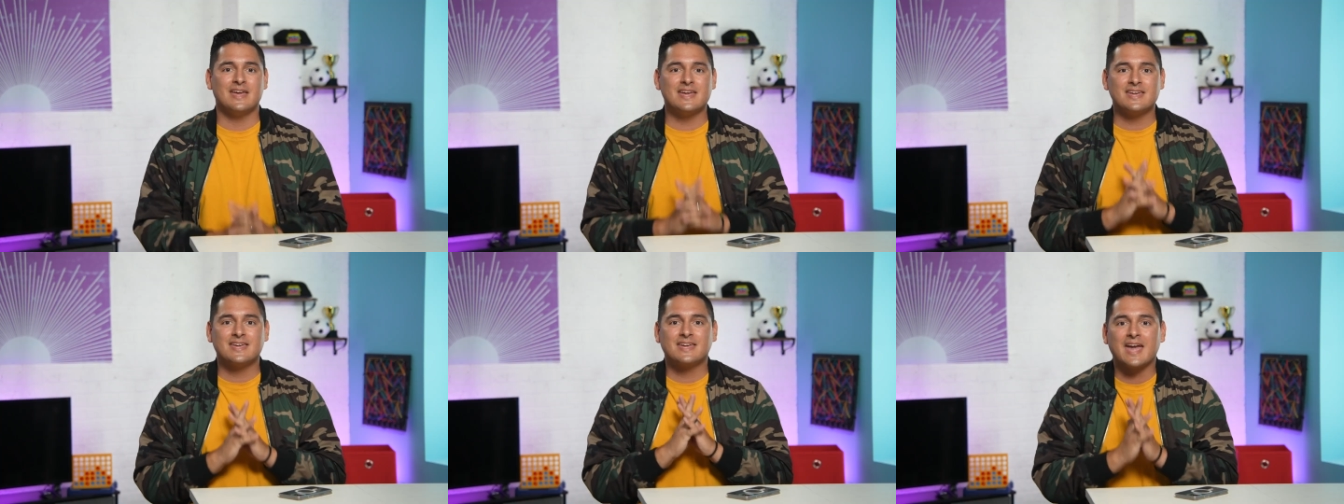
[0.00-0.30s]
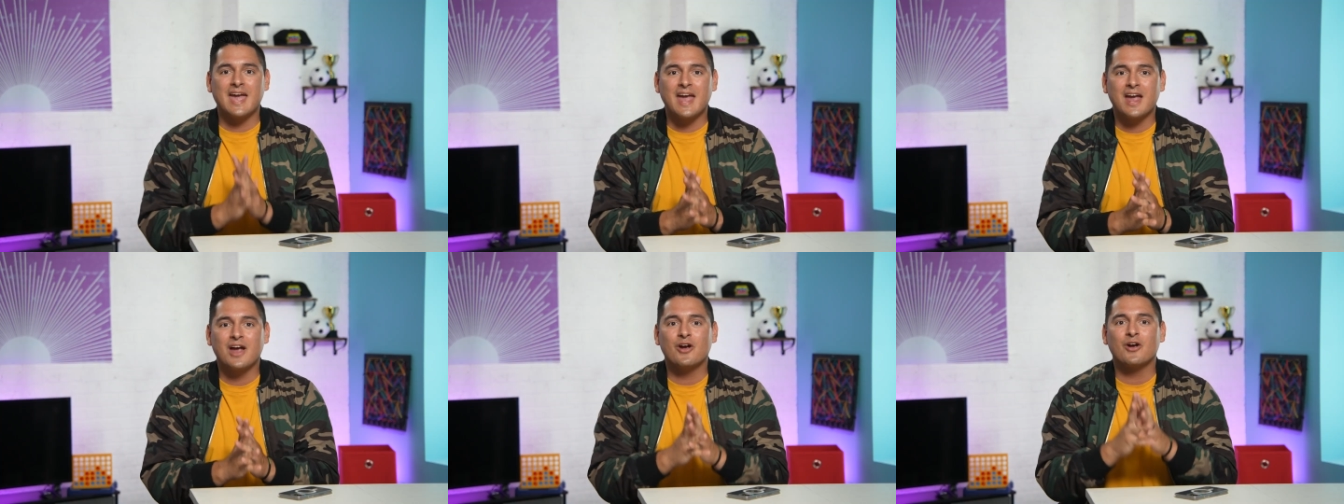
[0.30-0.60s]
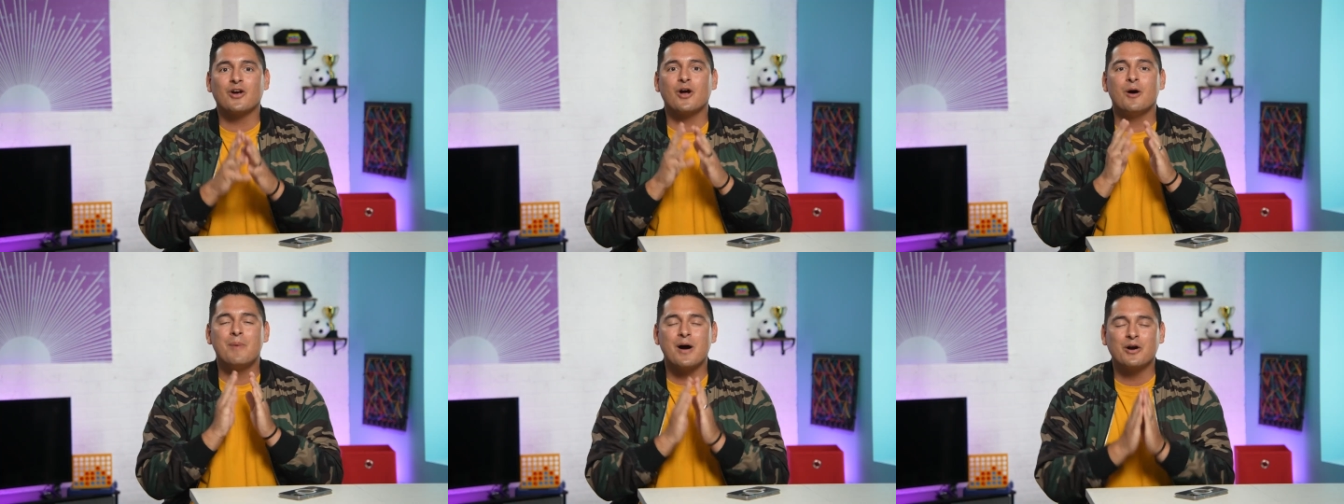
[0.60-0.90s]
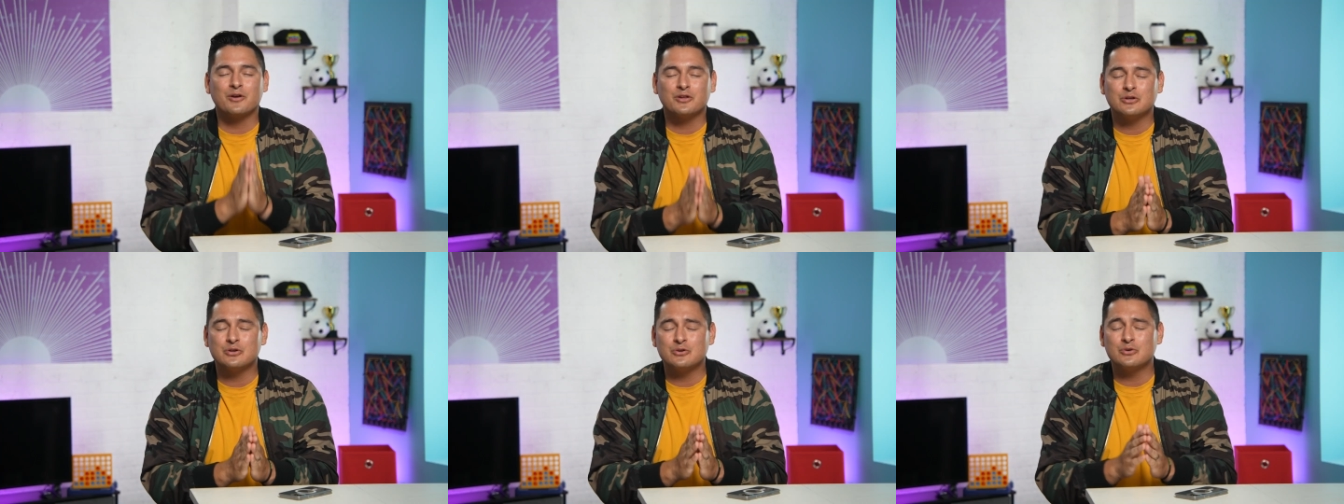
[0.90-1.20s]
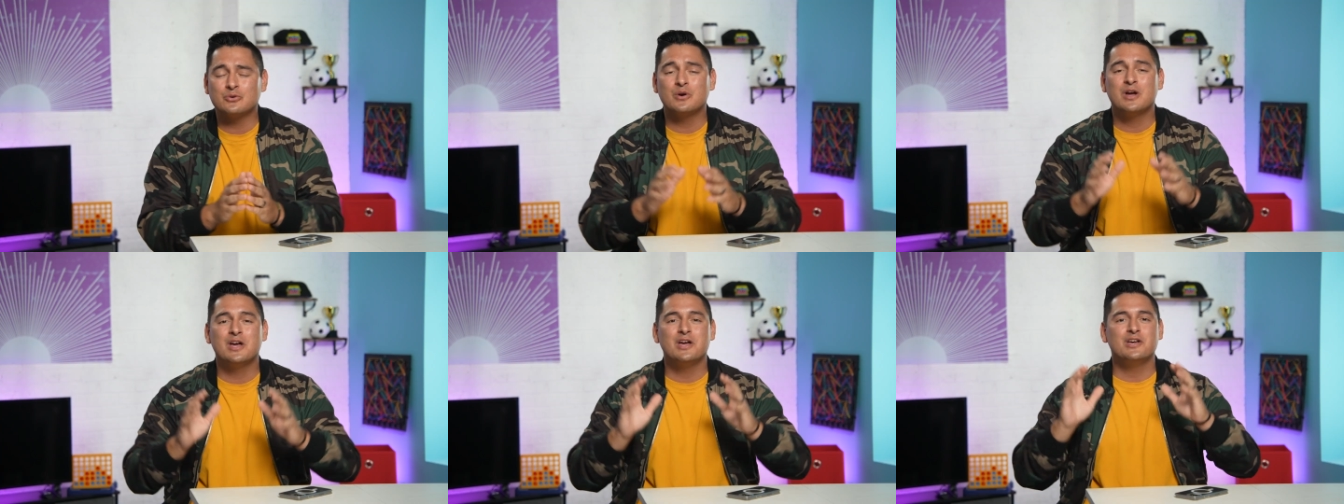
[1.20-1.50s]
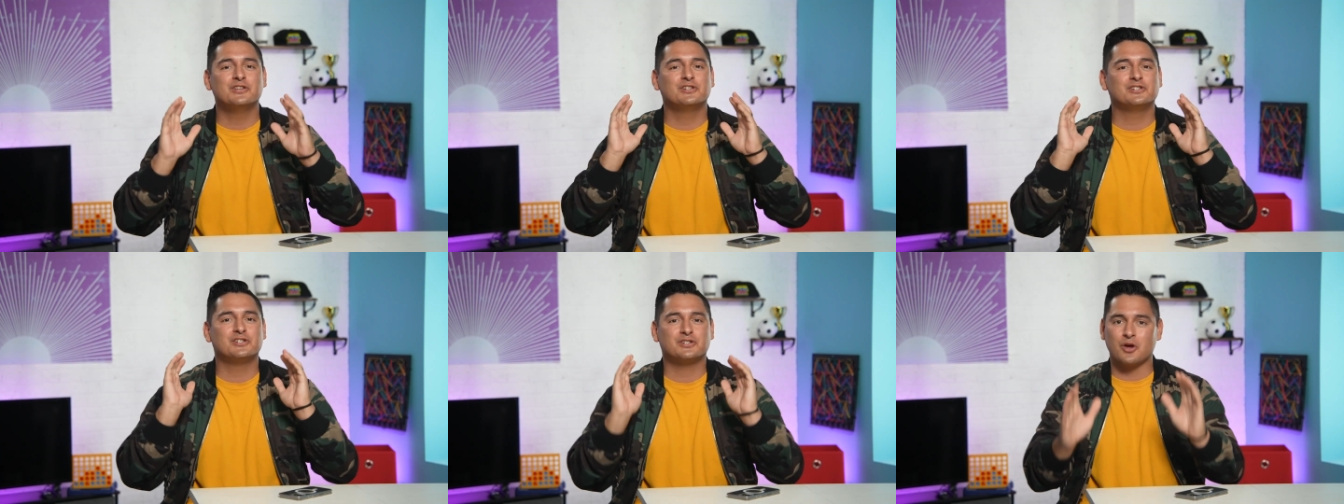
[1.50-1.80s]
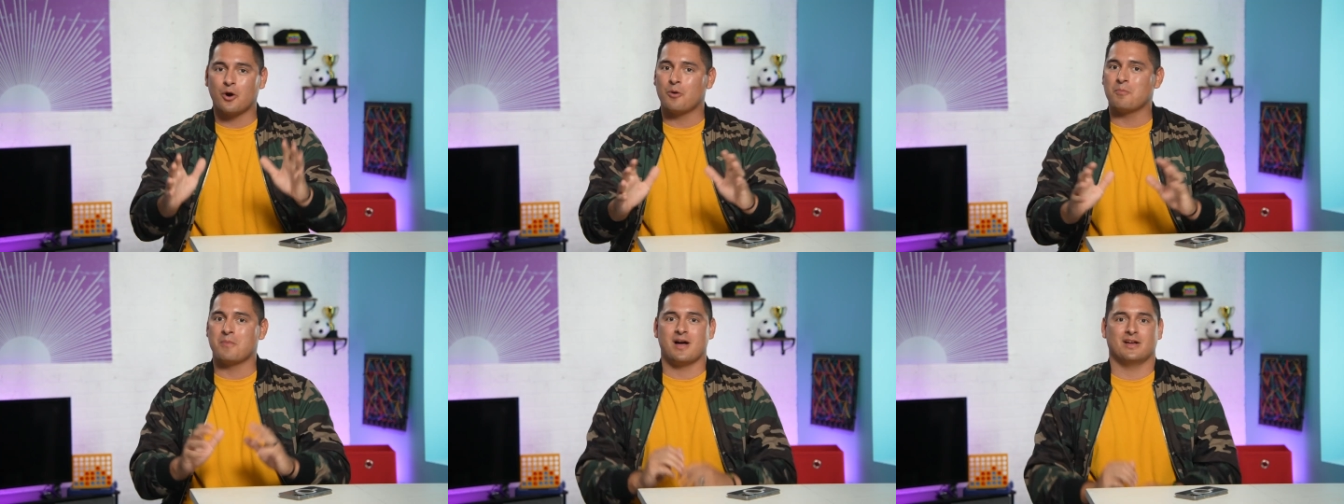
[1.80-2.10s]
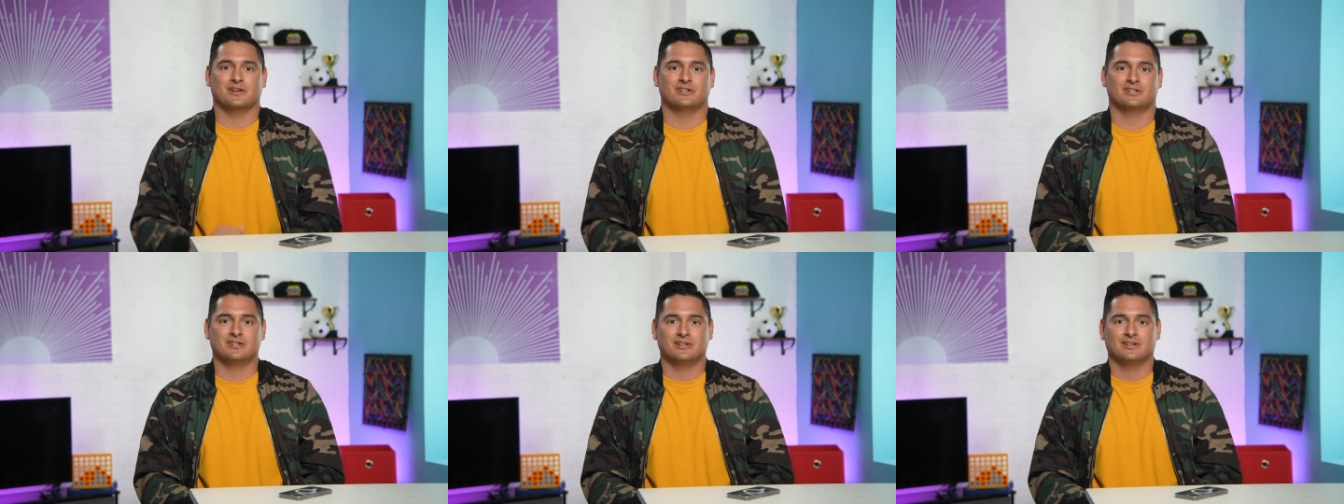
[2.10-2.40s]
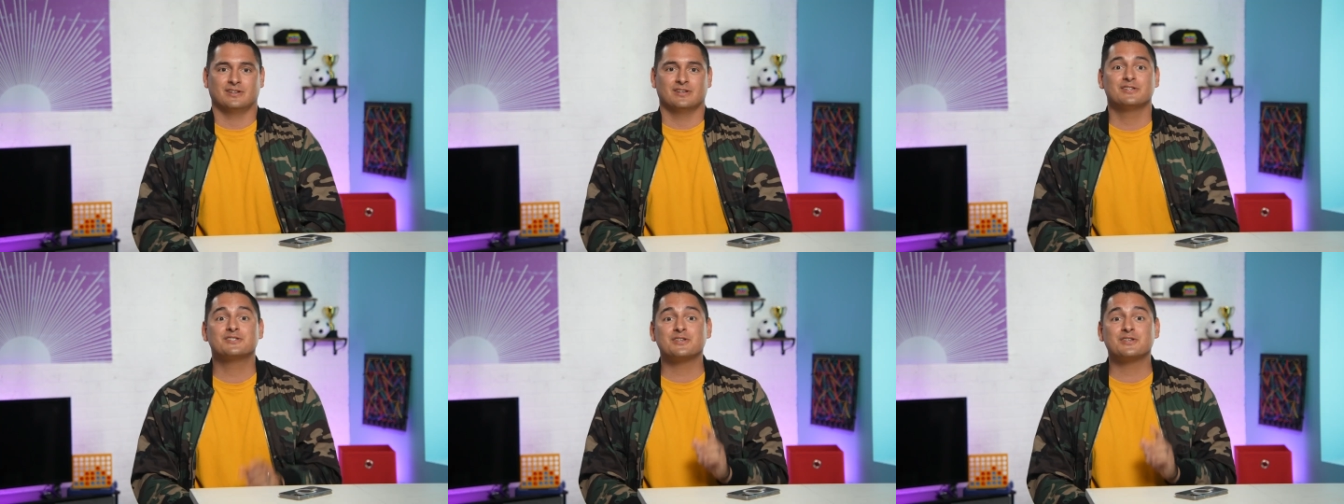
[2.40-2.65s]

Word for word: They care about you so much.